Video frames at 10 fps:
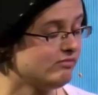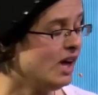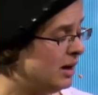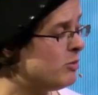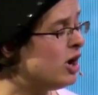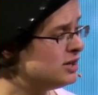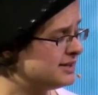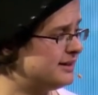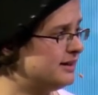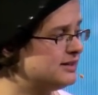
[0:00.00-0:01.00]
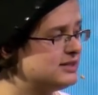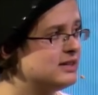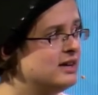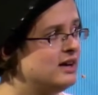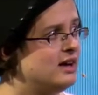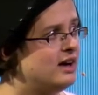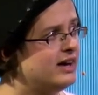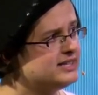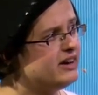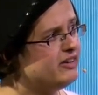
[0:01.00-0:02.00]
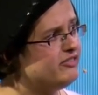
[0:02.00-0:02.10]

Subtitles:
amongst us, I started